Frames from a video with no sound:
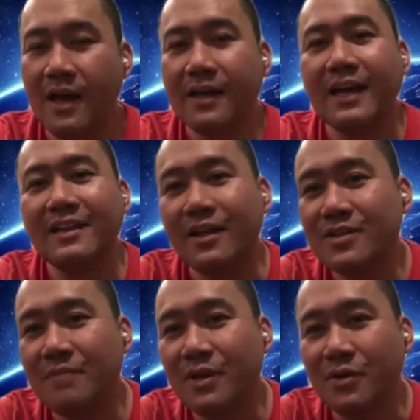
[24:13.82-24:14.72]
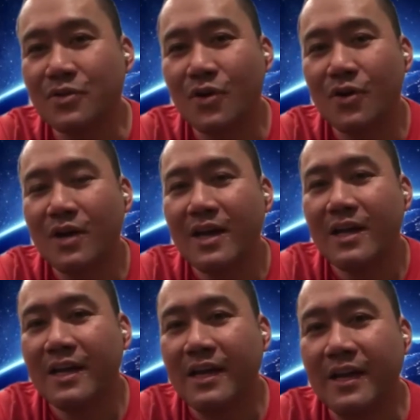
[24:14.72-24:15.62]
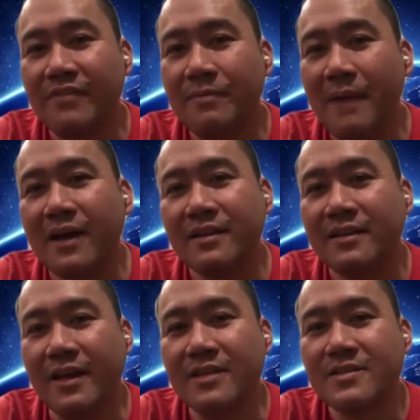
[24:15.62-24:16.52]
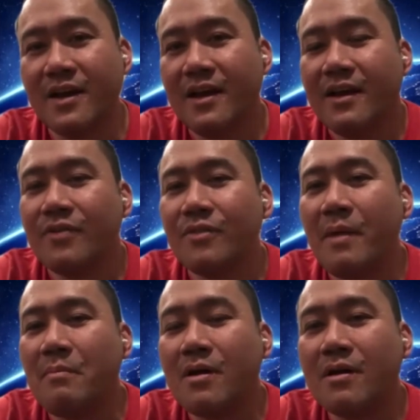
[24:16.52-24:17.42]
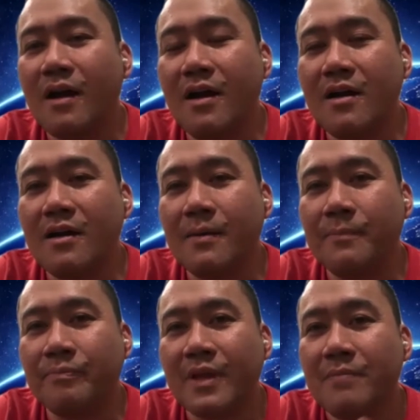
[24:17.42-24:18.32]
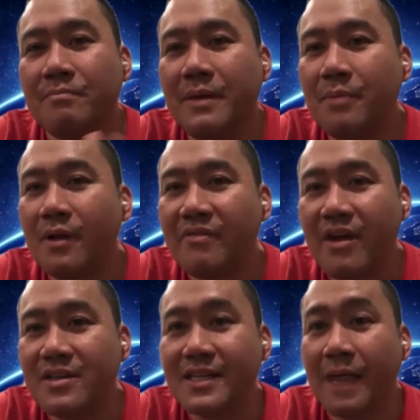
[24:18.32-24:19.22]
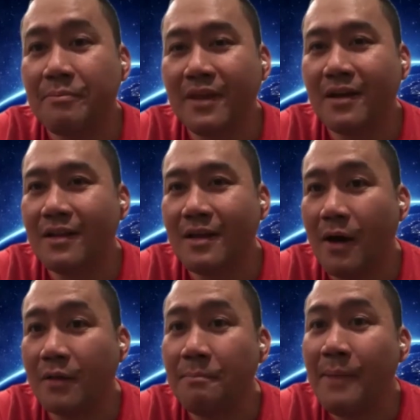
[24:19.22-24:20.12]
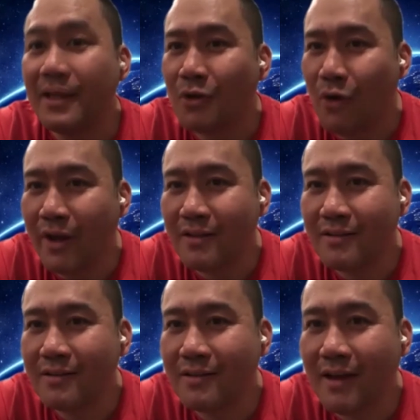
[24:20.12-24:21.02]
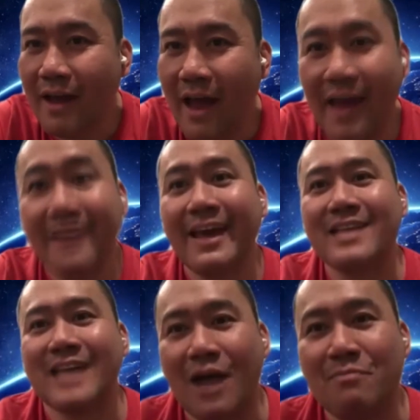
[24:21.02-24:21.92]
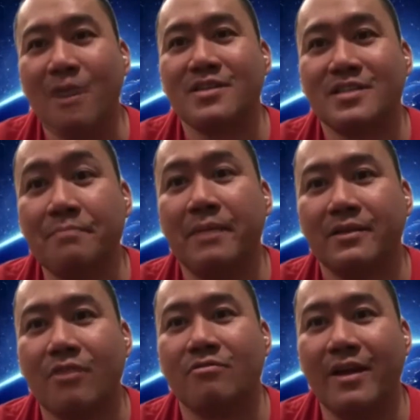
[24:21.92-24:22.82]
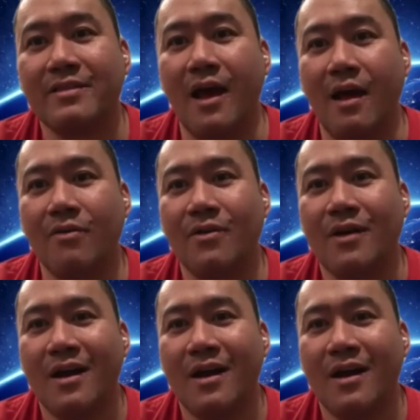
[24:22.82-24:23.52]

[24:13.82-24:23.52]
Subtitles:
Can I tell you something also? Even back in the days, remember, people are very skeptical about Bitcoin. And guess how much is the Bitcoin right now?